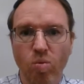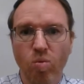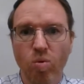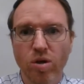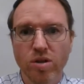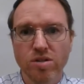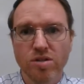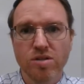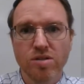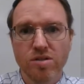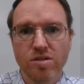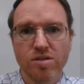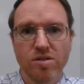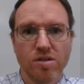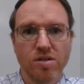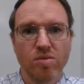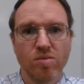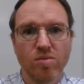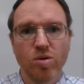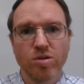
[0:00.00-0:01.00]
what
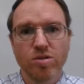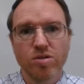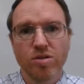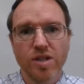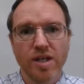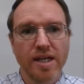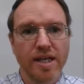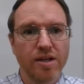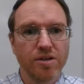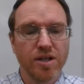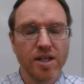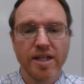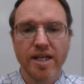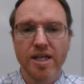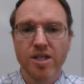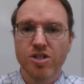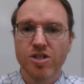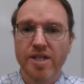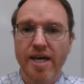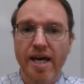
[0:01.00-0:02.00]
do the
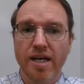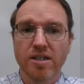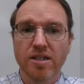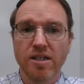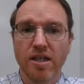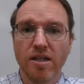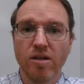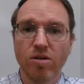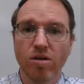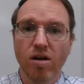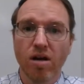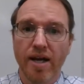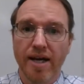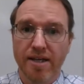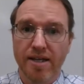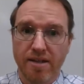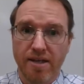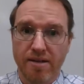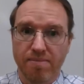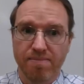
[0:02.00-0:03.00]
calculations actually look
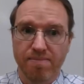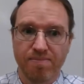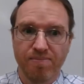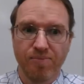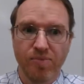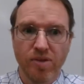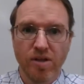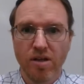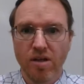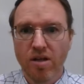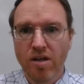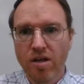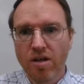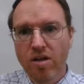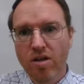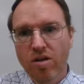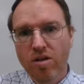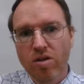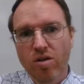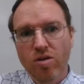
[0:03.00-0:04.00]
like then?
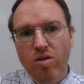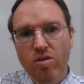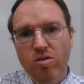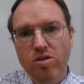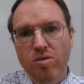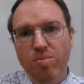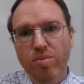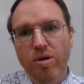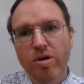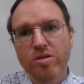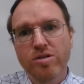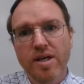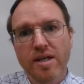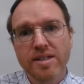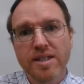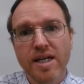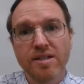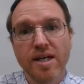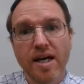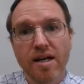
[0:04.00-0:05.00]
To
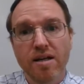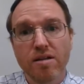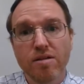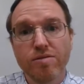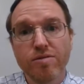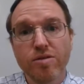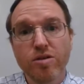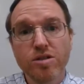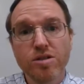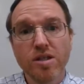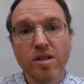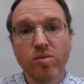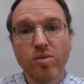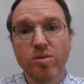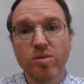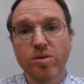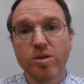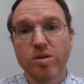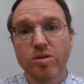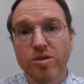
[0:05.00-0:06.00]
process our data, the first thing
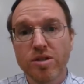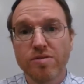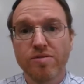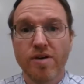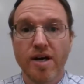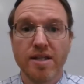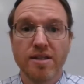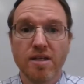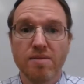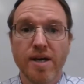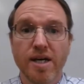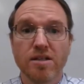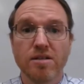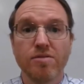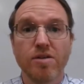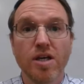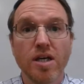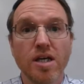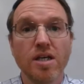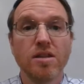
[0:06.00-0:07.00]
we will do is find the amount
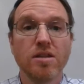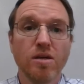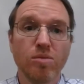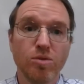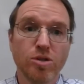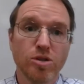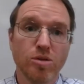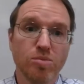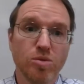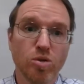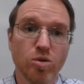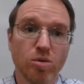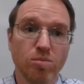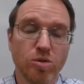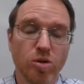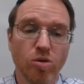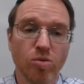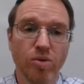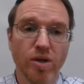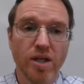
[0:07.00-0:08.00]
of heat that was
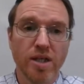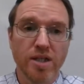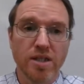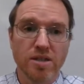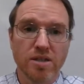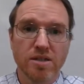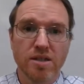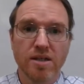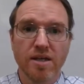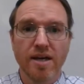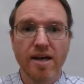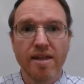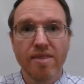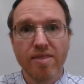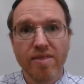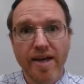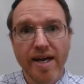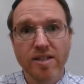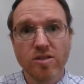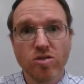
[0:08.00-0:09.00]
absorbed or released.
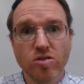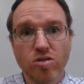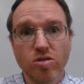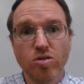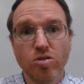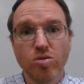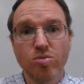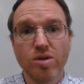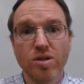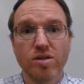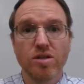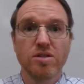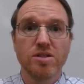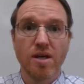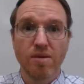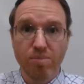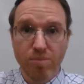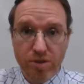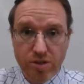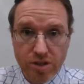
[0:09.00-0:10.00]
And that's to do with the
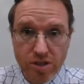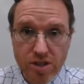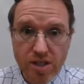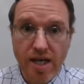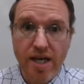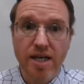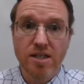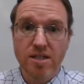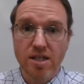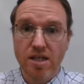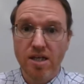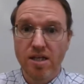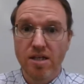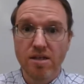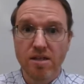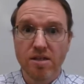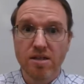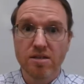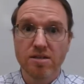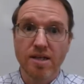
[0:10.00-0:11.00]
temperature change
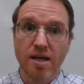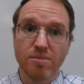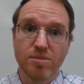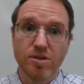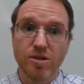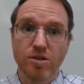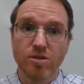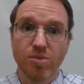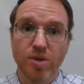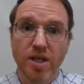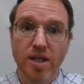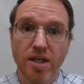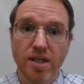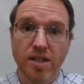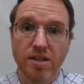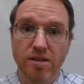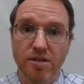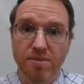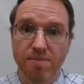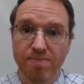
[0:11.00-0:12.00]
in the substance we
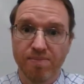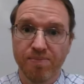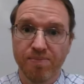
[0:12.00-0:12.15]
heated.